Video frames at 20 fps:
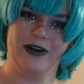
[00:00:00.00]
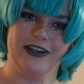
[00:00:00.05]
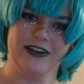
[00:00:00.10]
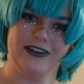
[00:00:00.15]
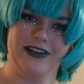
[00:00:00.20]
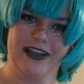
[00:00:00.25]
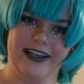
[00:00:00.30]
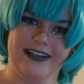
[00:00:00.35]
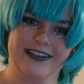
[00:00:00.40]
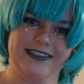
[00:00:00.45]
what
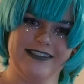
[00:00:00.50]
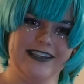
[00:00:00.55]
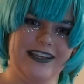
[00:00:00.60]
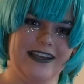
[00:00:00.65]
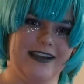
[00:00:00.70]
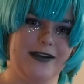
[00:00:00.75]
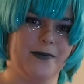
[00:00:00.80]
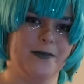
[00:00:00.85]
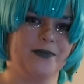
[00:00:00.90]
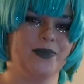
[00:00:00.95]
you'd like to
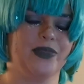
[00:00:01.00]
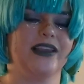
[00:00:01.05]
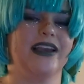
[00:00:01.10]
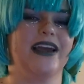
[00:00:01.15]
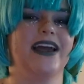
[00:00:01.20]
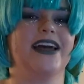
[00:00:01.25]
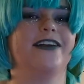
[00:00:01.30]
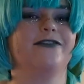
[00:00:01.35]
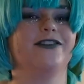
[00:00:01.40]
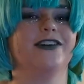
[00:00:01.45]
see.
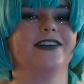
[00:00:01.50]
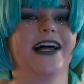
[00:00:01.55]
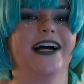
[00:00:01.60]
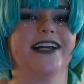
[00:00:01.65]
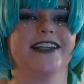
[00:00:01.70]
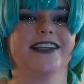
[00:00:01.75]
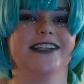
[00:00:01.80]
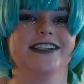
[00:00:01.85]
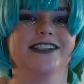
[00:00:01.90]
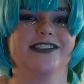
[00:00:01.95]
And if you
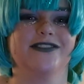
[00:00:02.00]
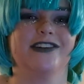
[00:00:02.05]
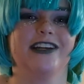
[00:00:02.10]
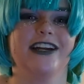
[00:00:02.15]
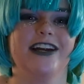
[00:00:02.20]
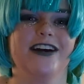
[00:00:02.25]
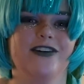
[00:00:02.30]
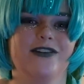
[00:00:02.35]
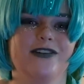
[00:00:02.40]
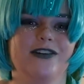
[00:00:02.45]
like this
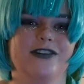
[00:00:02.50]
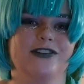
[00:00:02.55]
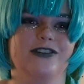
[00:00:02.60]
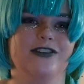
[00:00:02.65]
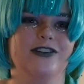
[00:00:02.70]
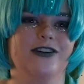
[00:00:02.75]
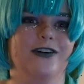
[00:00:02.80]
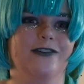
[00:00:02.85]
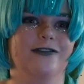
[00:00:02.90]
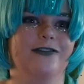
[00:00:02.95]
video,
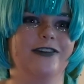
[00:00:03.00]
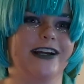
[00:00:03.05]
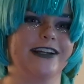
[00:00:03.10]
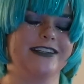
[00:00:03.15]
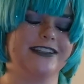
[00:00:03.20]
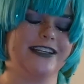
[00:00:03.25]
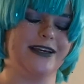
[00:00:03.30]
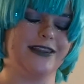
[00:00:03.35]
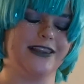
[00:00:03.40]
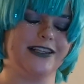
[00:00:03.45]
don't
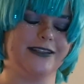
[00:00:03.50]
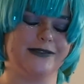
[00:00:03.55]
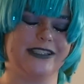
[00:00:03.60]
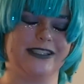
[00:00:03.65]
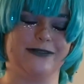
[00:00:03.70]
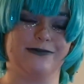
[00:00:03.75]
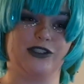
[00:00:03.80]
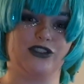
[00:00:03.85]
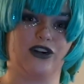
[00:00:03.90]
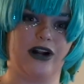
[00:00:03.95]
forget to hit the
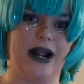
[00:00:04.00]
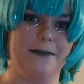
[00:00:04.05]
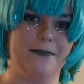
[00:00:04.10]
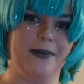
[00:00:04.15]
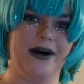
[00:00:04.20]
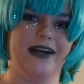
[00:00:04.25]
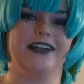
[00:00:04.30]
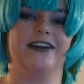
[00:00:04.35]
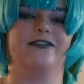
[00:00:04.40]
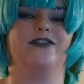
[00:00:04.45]
subscribe
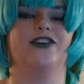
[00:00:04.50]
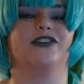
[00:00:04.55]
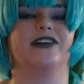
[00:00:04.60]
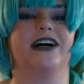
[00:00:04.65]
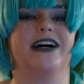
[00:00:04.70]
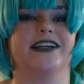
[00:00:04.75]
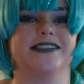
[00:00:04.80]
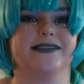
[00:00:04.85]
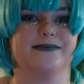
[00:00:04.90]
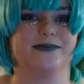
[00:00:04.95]
button if you're
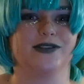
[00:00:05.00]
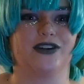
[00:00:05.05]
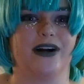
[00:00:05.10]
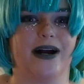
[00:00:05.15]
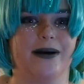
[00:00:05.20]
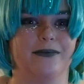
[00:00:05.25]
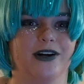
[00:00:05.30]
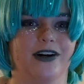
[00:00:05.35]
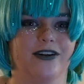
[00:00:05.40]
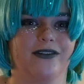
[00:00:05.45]
not
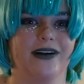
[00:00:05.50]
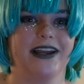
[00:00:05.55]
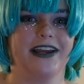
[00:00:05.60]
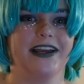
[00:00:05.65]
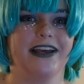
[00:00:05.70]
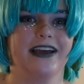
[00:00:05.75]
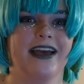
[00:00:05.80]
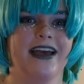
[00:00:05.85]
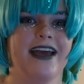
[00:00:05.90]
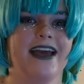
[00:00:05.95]
subscribed
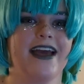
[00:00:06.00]
already,